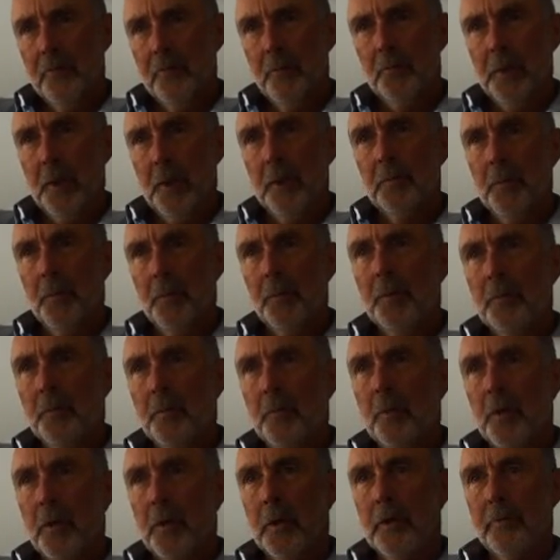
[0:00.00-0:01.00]
for people in
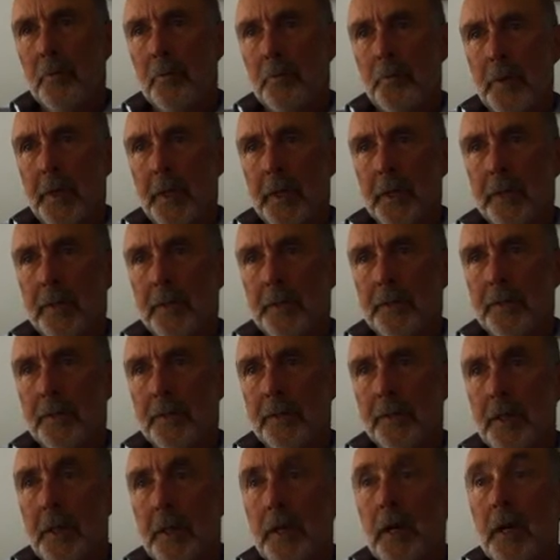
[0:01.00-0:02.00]
private
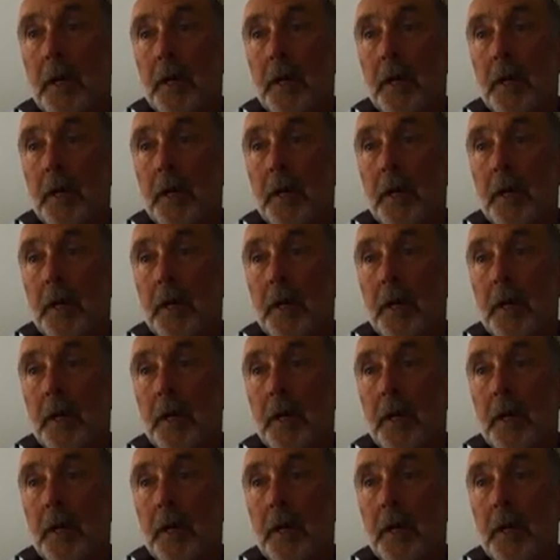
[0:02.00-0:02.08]
practice.